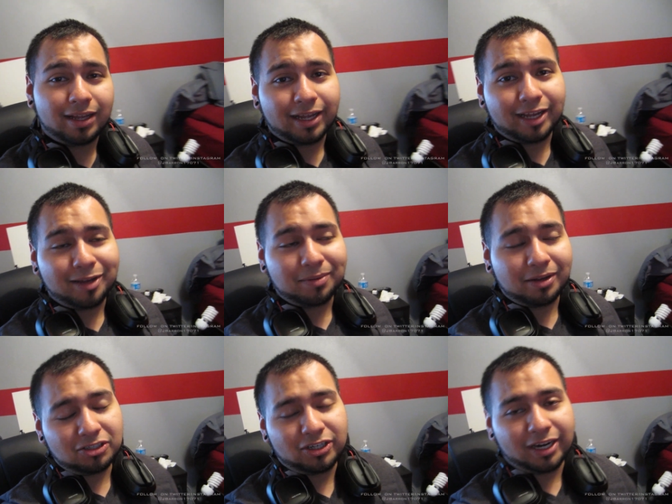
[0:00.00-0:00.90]
Uh,
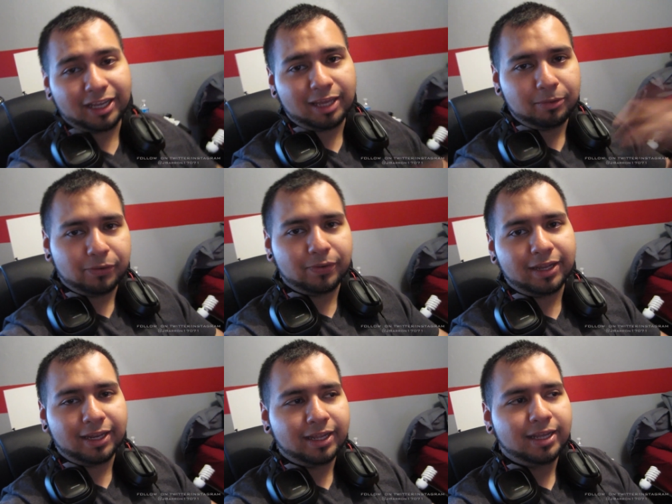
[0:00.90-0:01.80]
I'll try to keep doing
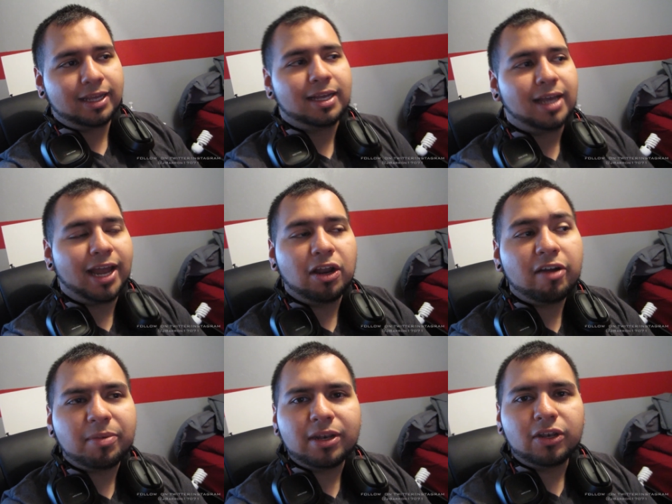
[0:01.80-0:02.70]
it. I know
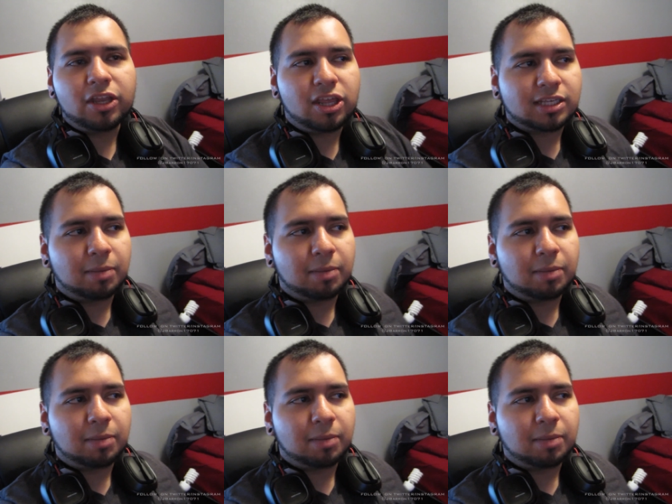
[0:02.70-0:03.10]
I've been just